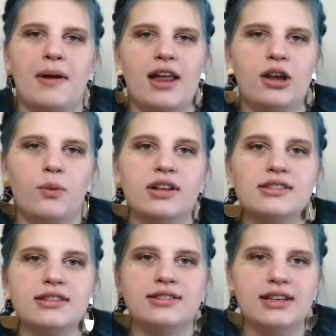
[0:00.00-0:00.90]
Panic
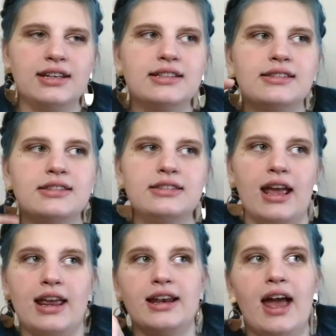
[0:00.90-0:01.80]
ones didn't
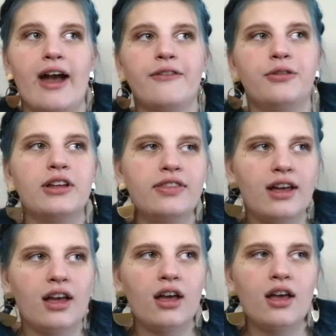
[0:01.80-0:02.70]
stain
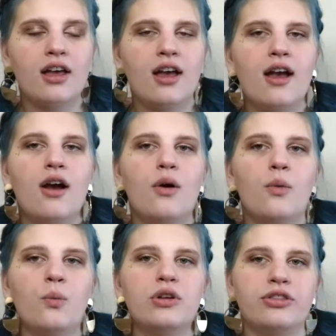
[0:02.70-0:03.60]
everything
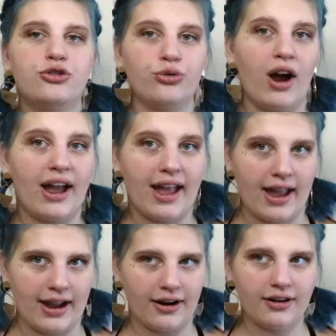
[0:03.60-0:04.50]
with dry
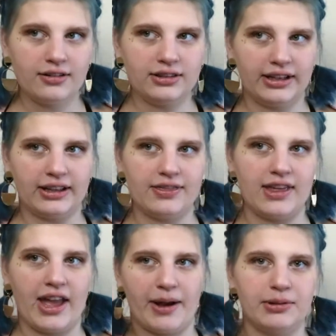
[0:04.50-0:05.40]
hair like
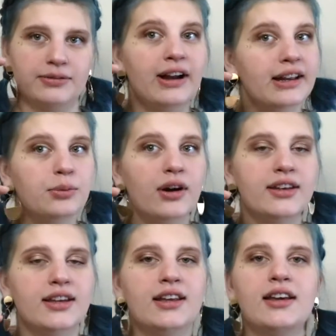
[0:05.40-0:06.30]
the amplified one
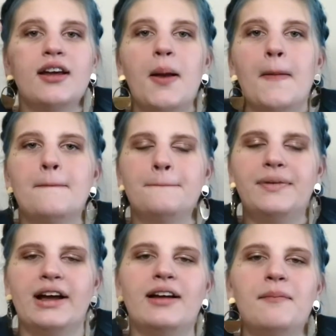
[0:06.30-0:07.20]
did.
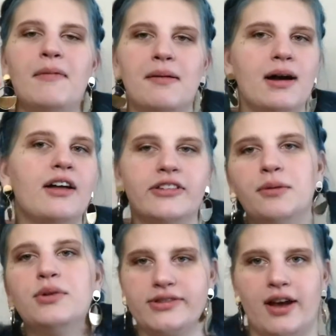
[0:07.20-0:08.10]
But my
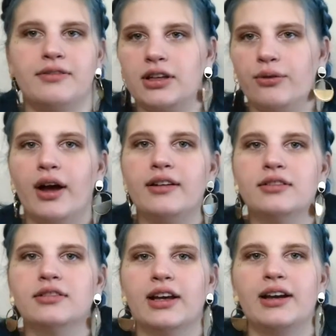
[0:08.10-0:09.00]
bathtub was definitely
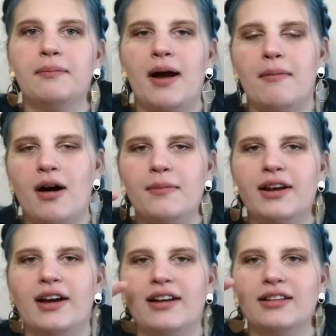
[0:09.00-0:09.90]
red. Like my mom and
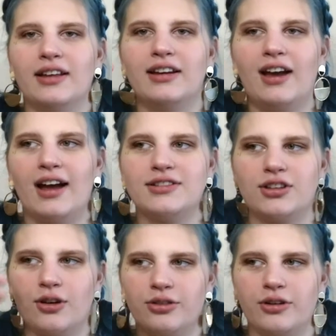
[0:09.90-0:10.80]
I like had to
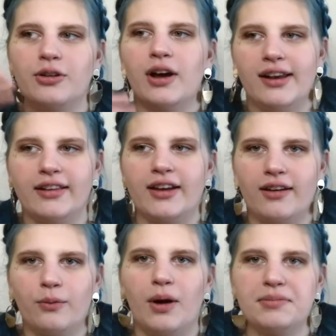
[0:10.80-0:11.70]
go through and
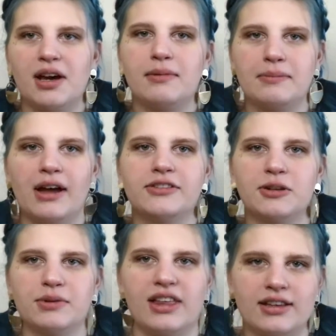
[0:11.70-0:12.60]
like wipe down my
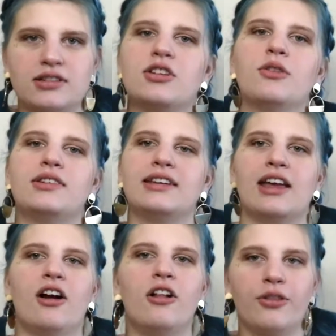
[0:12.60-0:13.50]
bathtub with acetone to
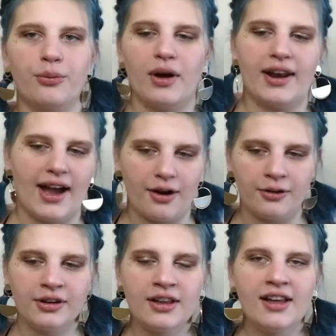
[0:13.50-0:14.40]
get all the red
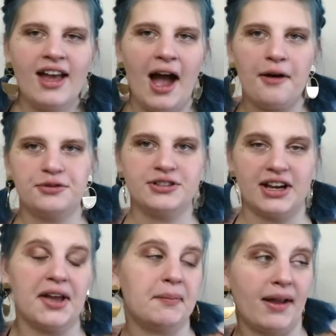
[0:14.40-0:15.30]
out after
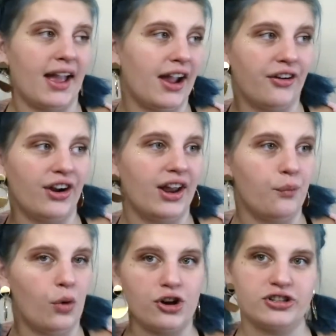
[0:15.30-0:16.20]
dyeing my hair
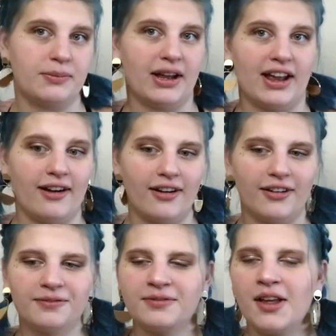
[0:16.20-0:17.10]
and washing my
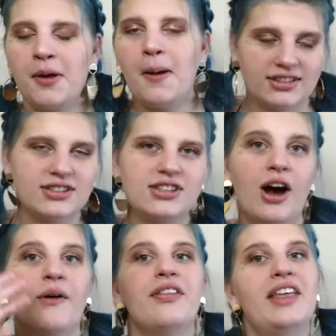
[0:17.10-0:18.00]
hair.
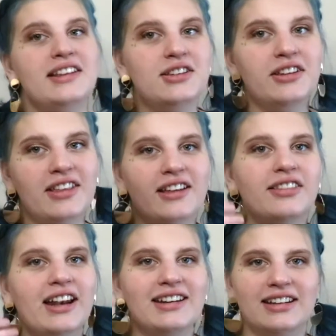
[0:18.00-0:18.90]
So that's the only thing
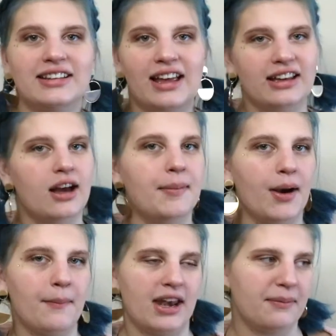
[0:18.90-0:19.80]
that I didn't like
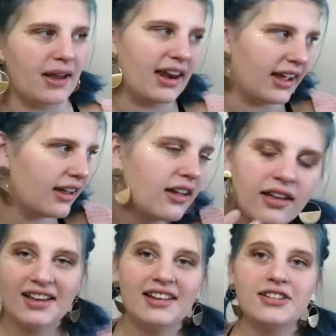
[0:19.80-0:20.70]
about Manic Panic.
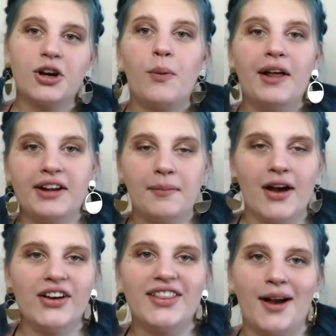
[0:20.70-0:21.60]
It took a while to come
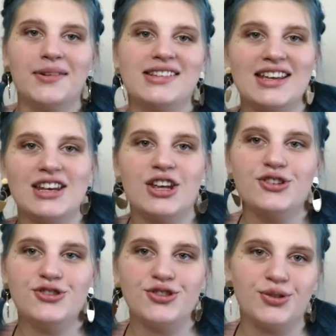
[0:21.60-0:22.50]
out, and that was
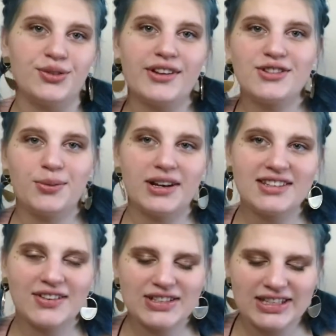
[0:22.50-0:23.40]
in June of
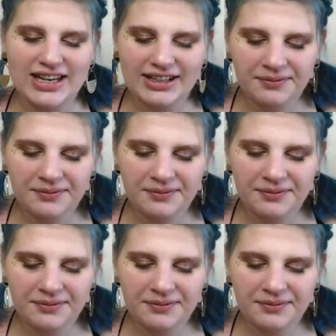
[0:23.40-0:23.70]
2017